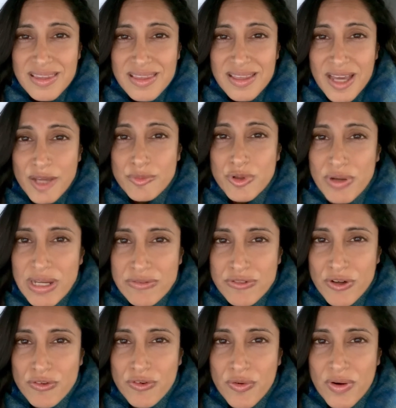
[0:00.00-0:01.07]
I'm
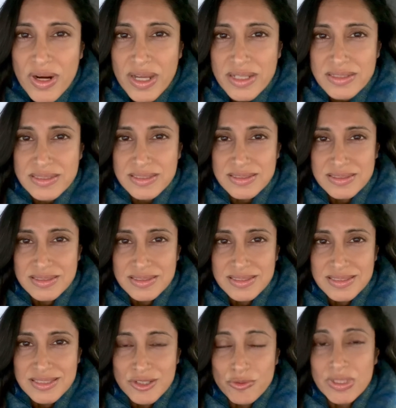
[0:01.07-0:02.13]
grateful for it.
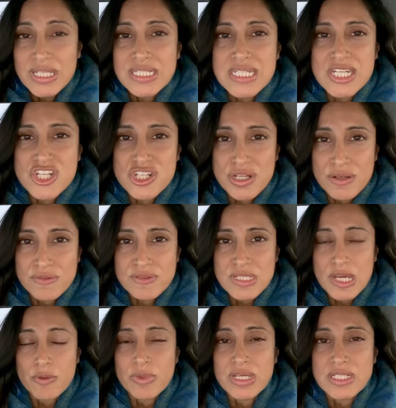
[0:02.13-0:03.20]
We get to shift
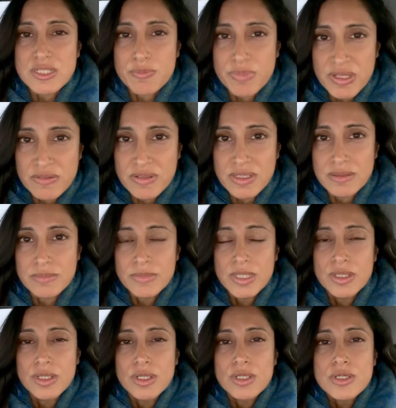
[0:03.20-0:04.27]
and we get to pivot.
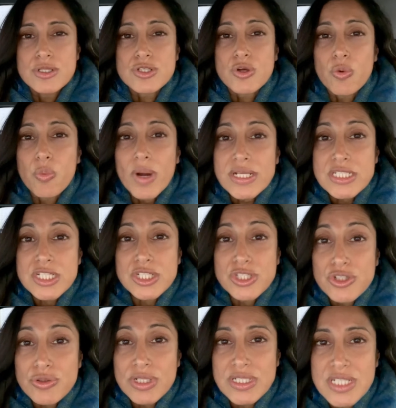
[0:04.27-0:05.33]
So what do
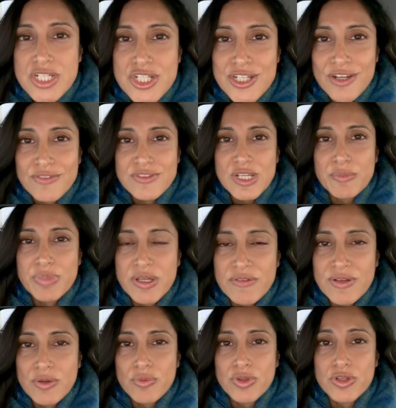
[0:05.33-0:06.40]
you get to shift and
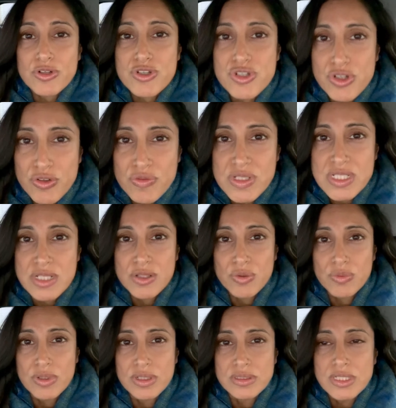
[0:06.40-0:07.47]
pivot with your service in the
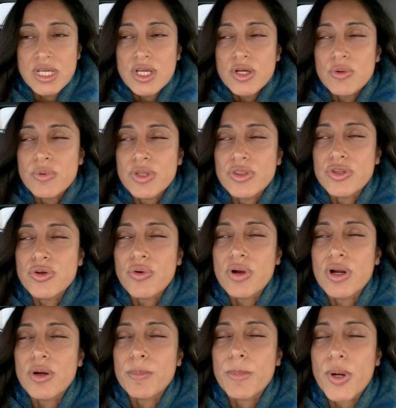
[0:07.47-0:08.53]
world, with
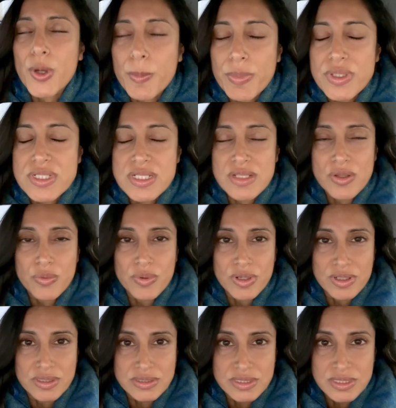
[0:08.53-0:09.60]
your purpose in the
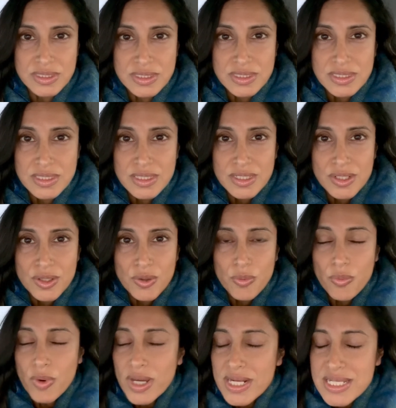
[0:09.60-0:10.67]
world?
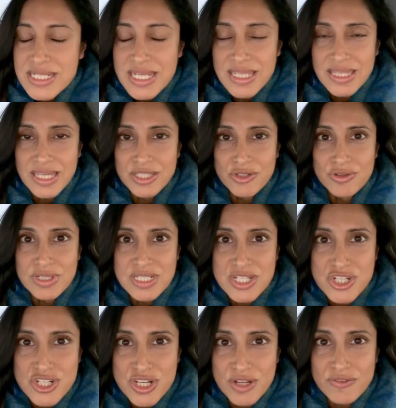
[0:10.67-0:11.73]
What is it that you get to
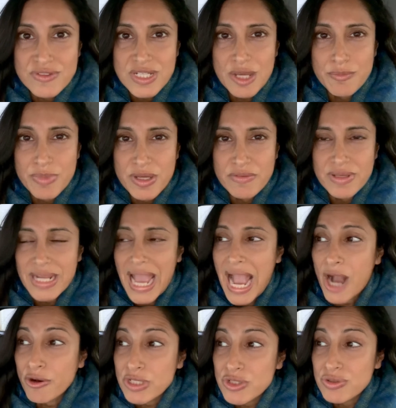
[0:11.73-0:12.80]
shift and pivot?
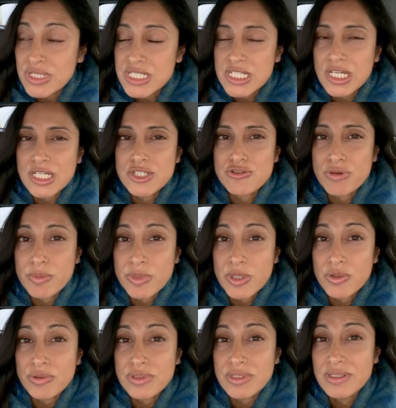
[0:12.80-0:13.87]
How do you get to
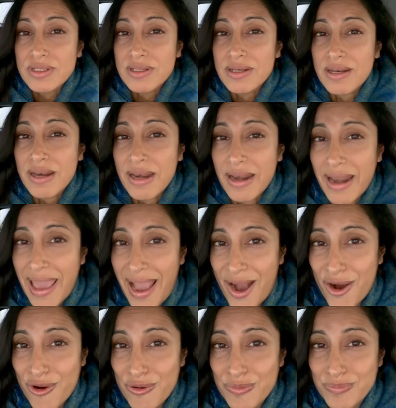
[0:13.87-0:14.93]
contribute now?